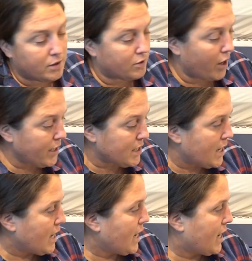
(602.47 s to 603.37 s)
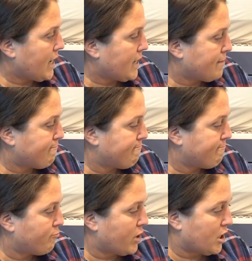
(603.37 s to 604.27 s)
is great.
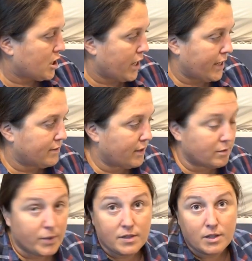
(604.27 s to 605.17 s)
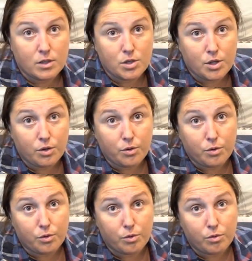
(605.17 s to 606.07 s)
We're like 6 months
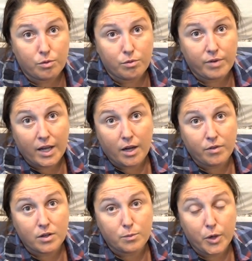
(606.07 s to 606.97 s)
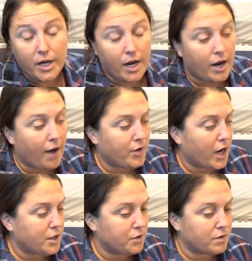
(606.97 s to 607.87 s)
into van life at this point and haven't
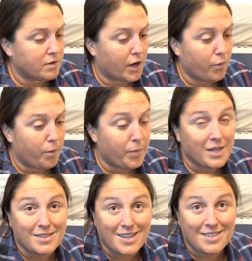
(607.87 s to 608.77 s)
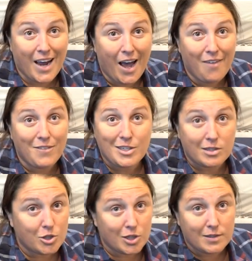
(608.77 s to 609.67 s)
had to use the second one, but it's nice to have. It's
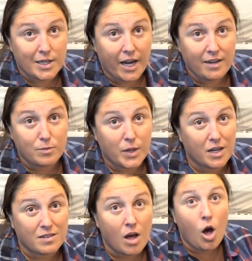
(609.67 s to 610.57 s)
a just in case, because